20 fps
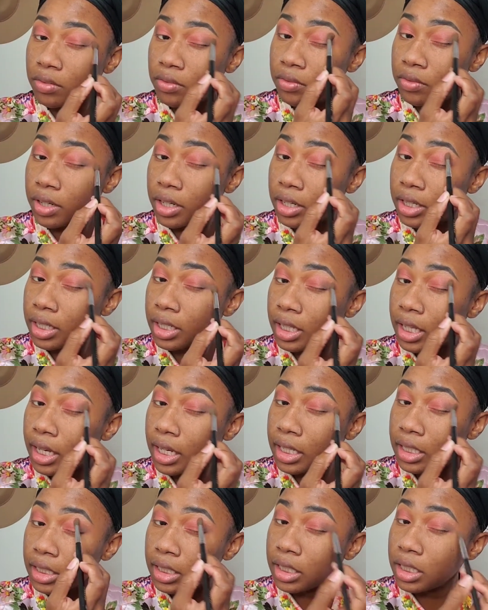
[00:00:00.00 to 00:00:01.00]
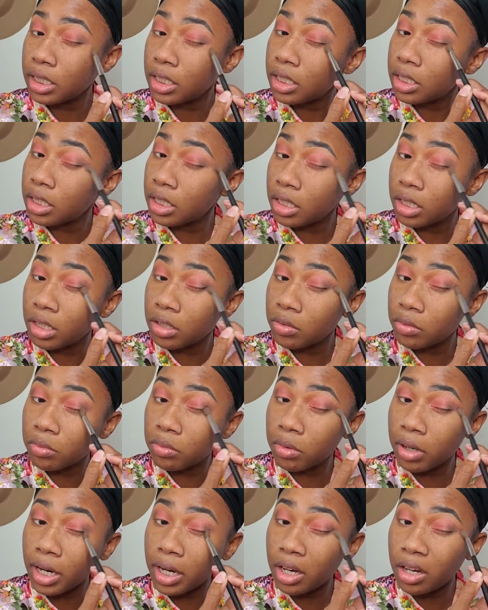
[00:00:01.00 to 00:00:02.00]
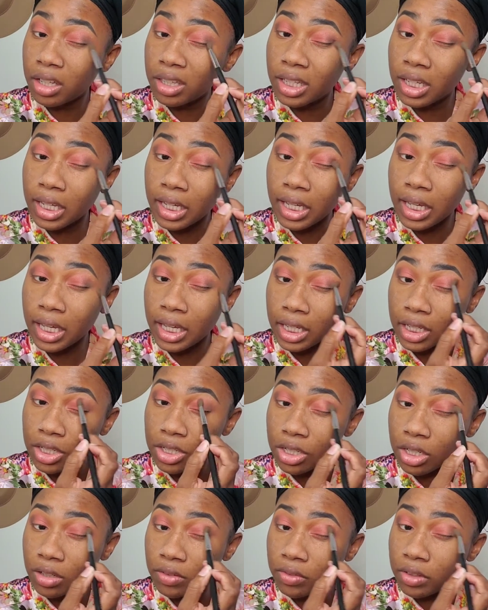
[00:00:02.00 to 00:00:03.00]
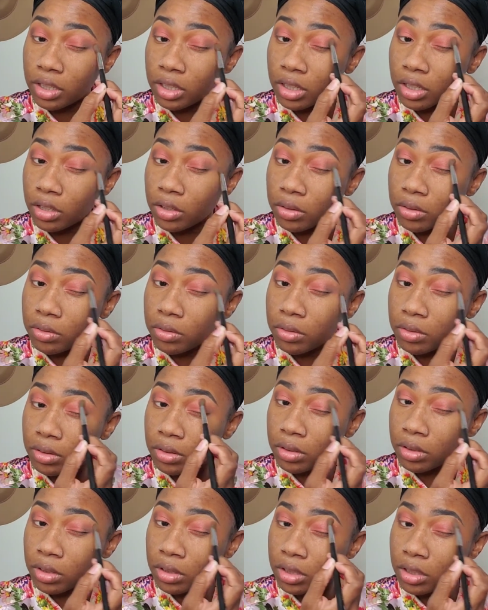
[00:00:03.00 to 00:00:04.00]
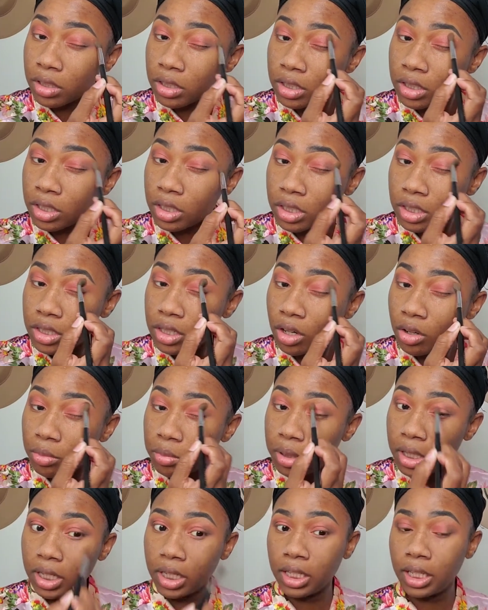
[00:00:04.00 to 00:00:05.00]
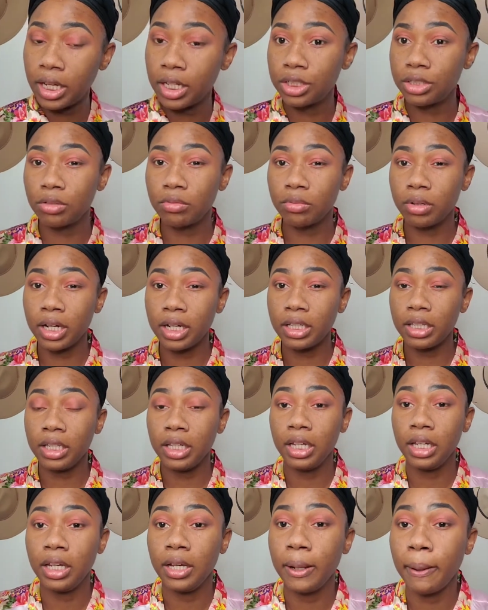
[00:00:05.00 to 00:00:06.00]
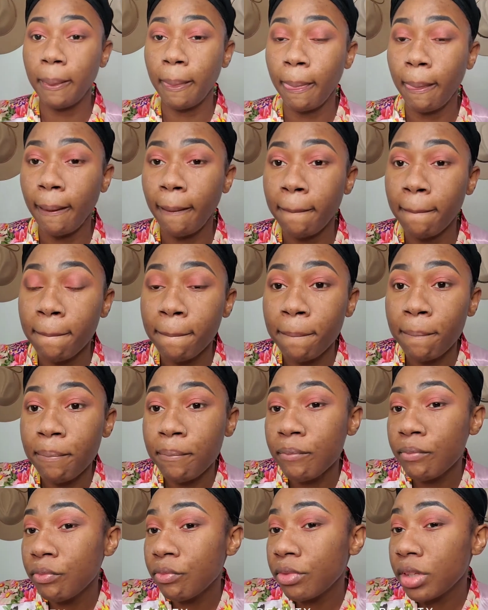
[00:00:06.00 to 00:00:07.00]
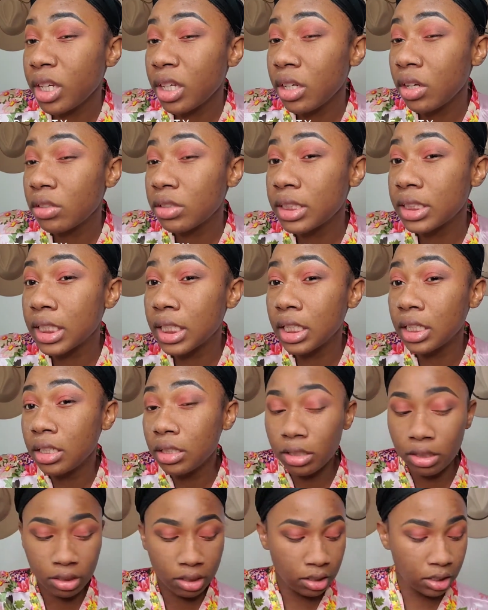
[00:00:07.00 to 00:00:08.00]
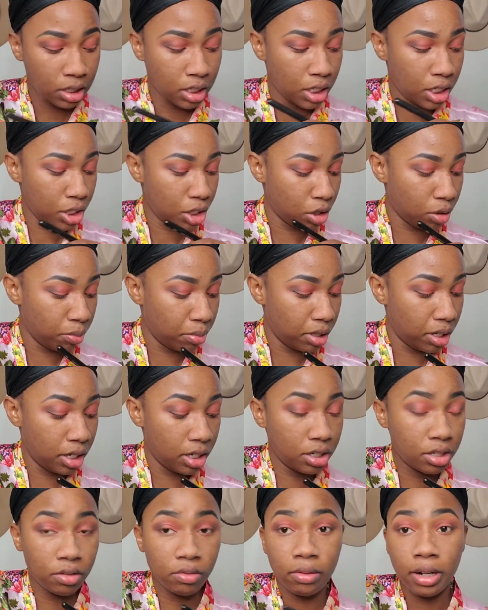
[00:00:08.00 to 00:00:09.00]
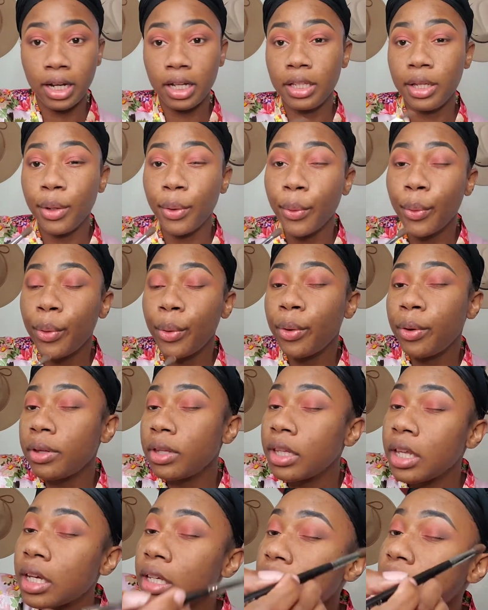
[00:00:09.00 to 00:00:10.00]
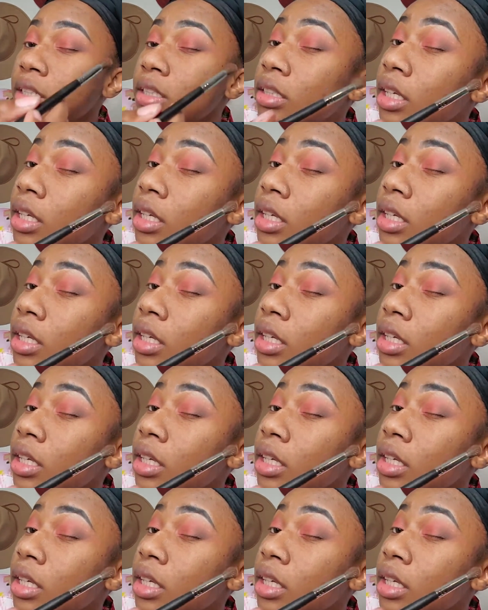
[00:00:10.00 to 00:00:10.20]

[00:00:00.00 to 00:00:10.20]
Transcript: very lightly right on the edge of it though. Don't put it like directly, can y'all see? Don't put it directly like this,